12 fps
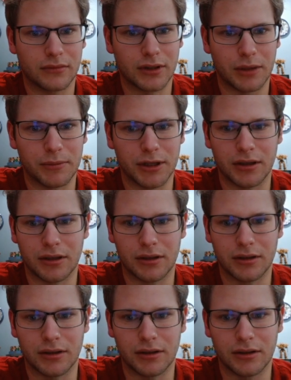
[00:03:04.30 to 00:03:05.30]

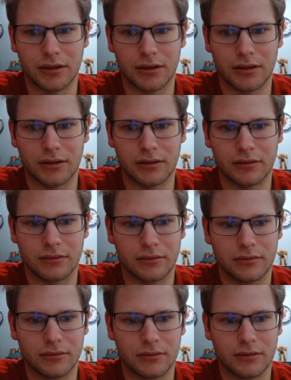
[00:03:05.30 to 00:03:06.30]
mean,
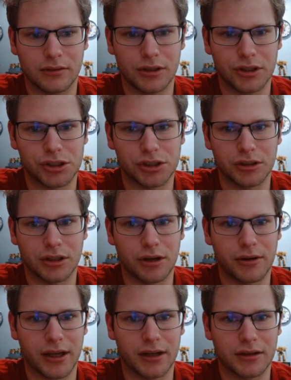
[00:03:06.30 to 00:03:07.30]
you should go
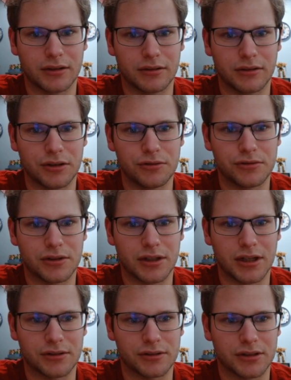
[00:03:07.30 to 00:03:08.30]
ahead and use the
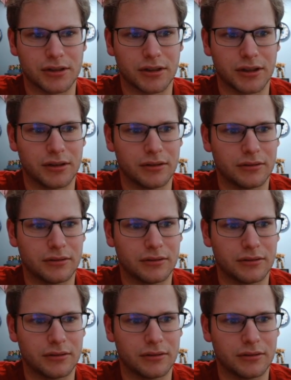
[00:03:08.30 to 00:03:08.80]
Desert Sunlight,